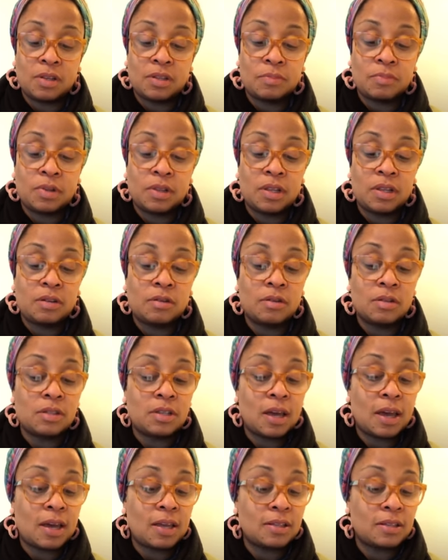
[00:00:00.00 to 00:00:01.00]
and political
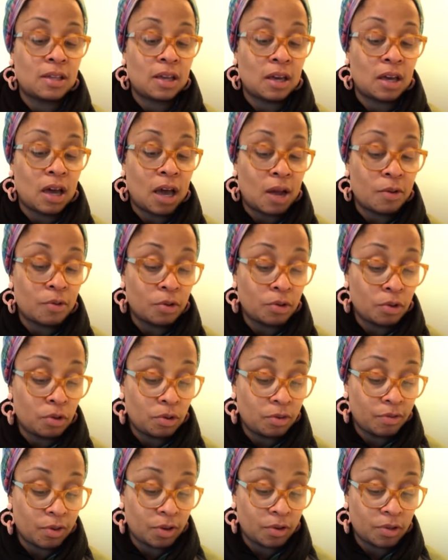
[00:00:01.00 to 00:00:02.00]
science at Cairo
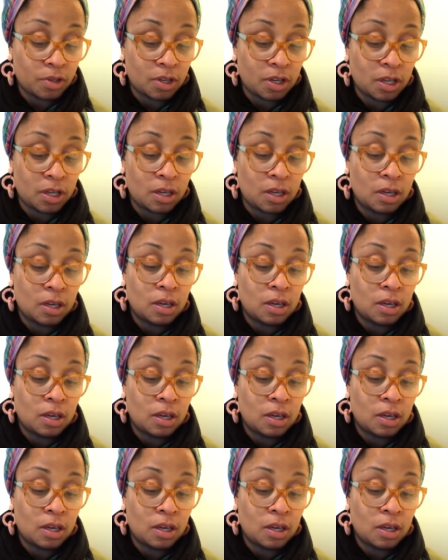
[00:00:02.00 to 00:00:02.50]
University.